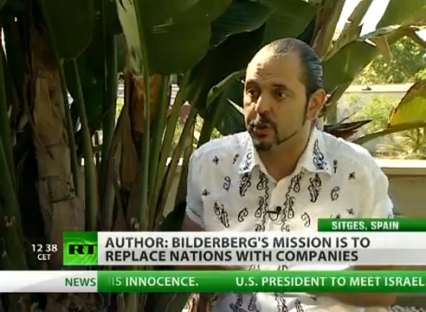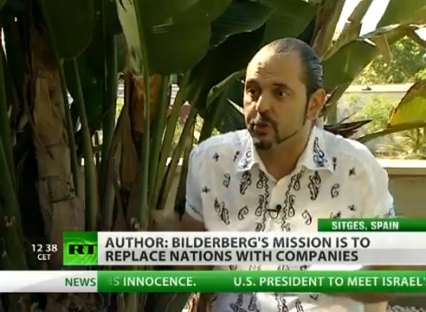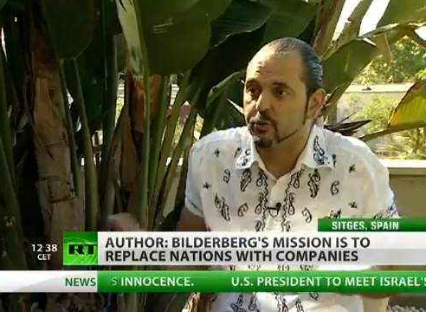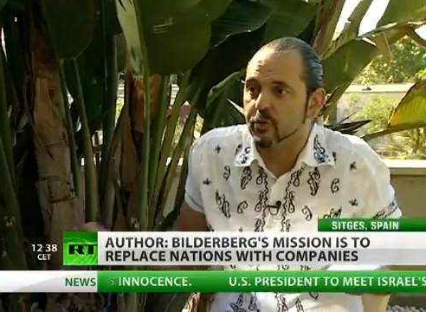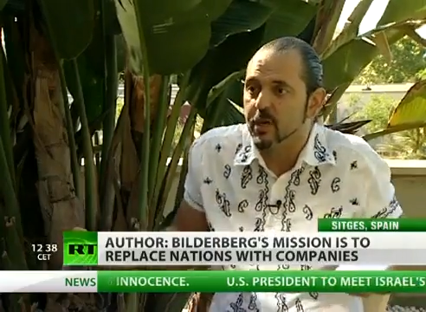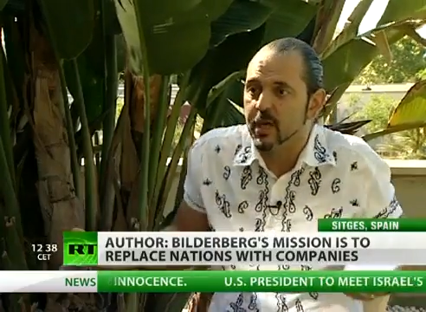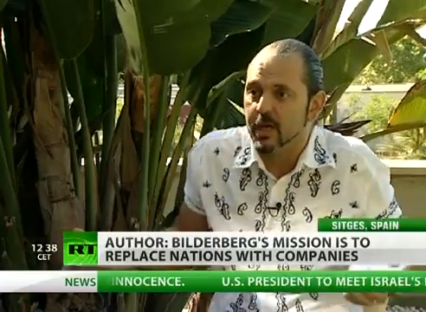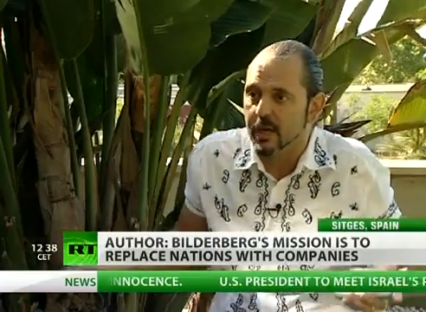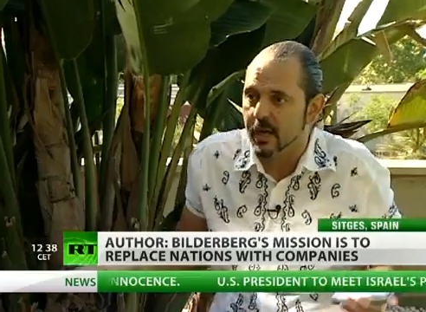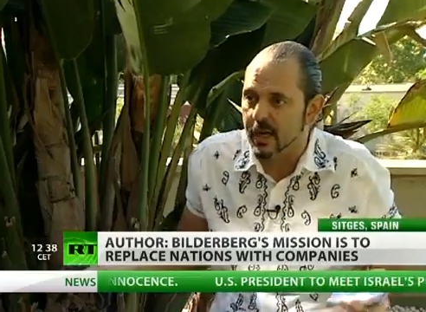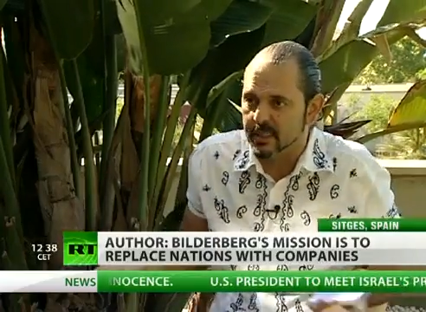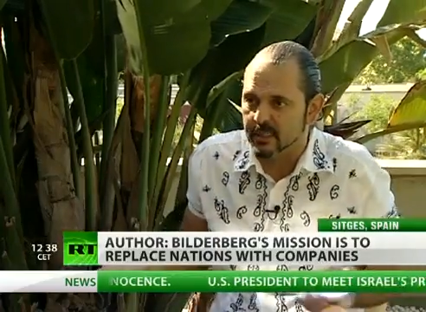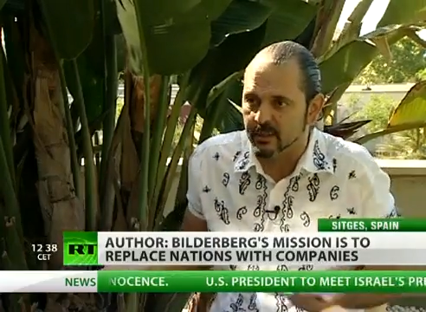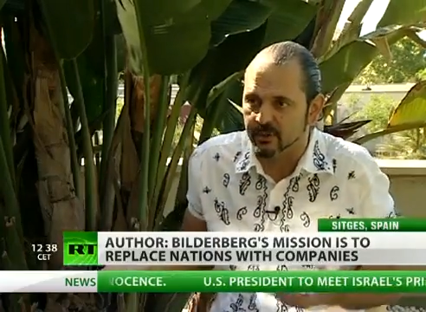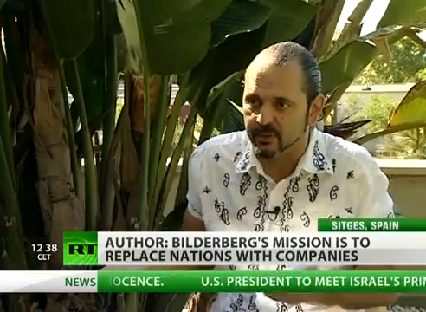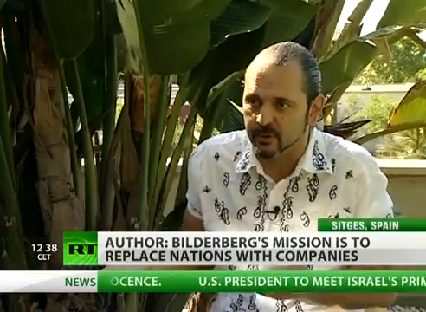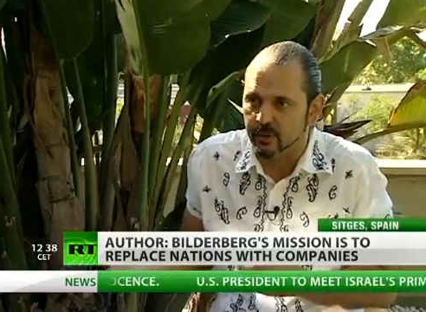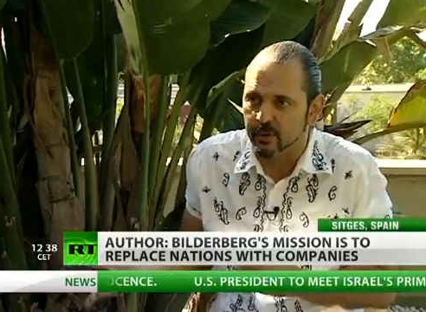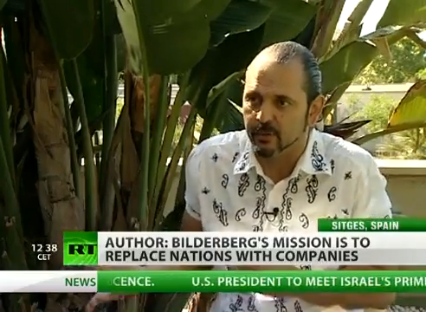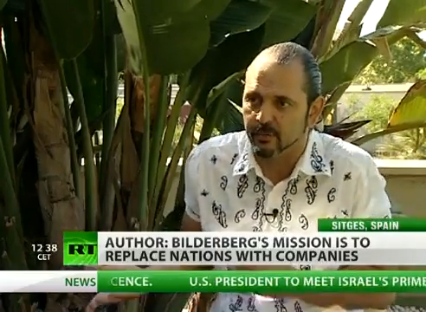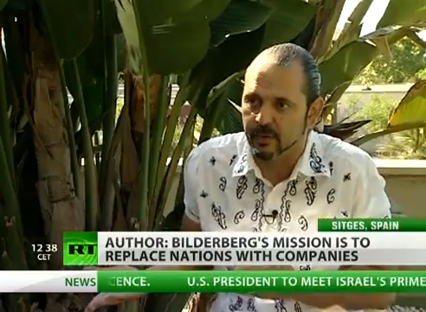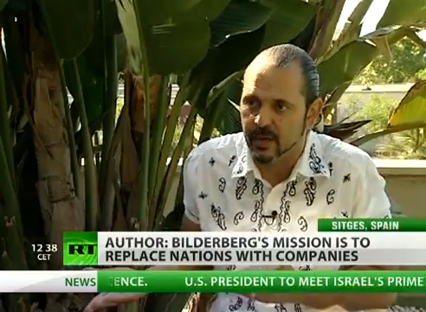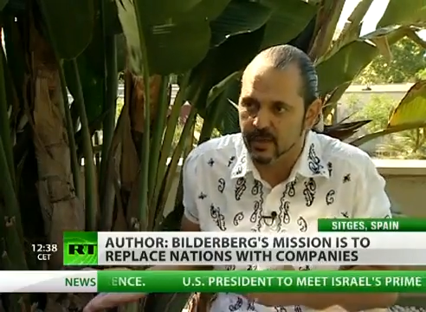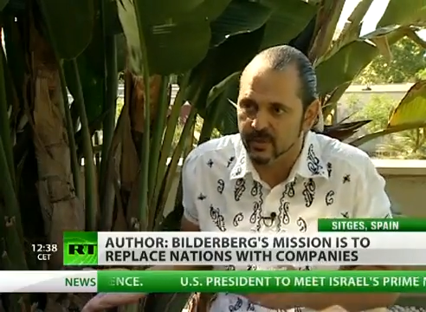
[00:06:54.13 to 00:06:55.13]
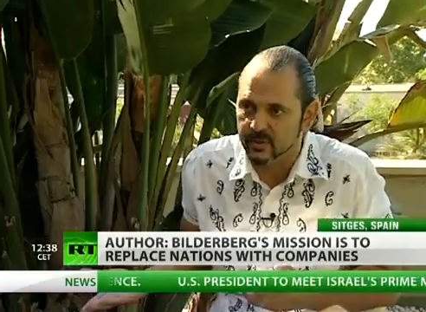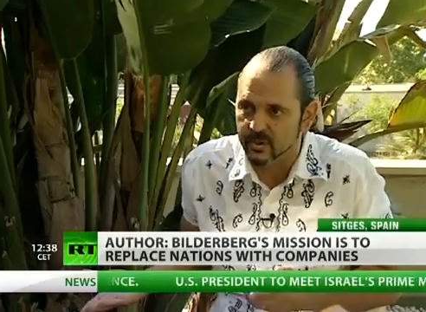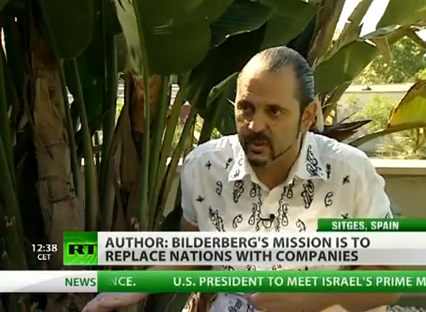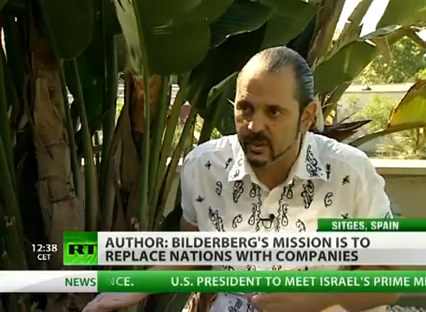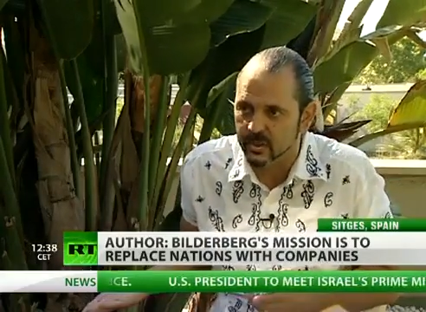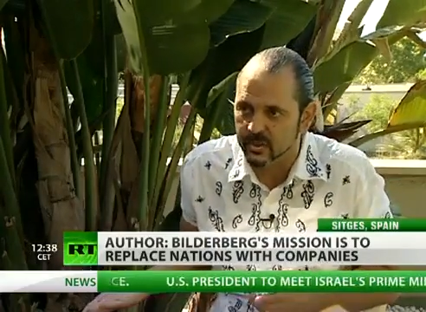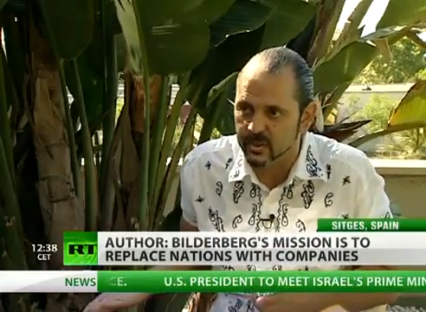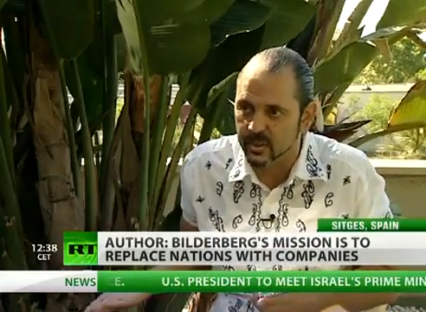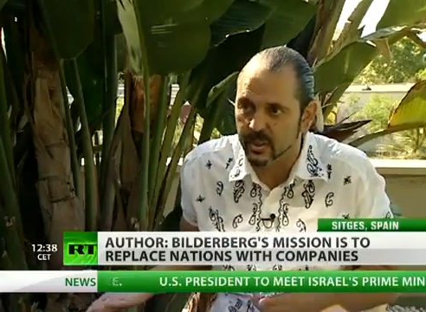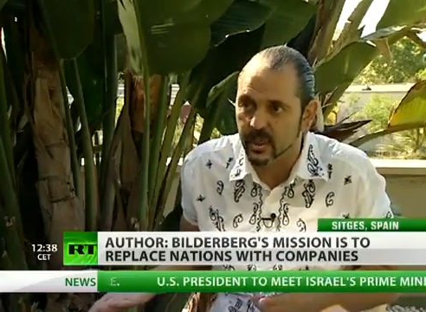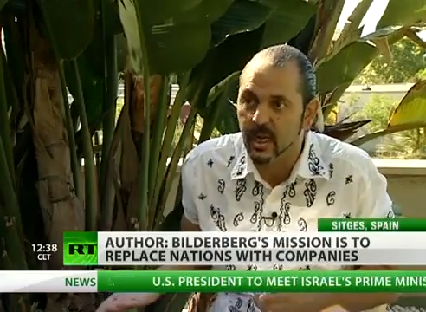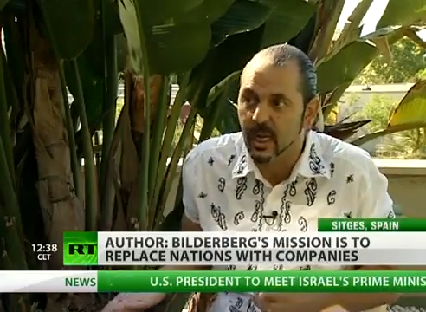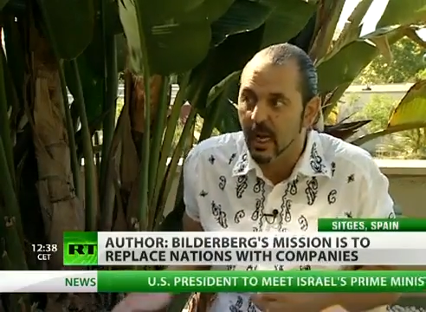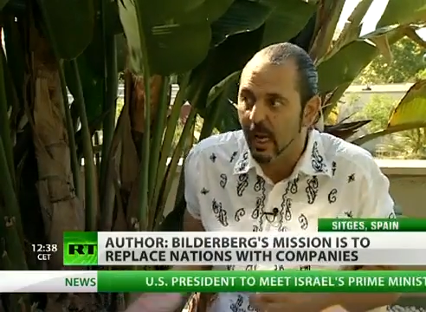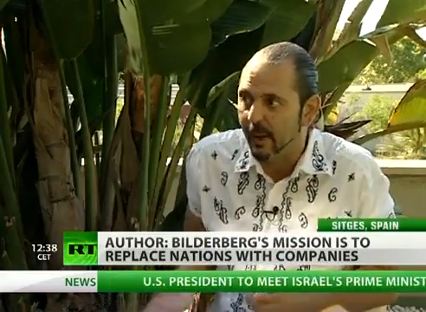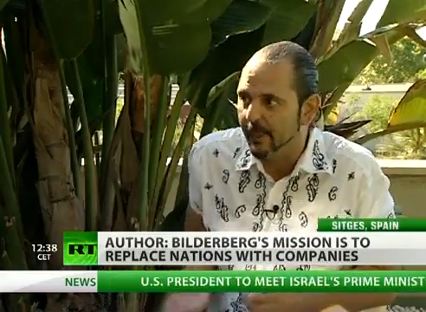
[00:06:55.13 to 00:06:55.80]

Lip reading: treated as a third-rate citizen.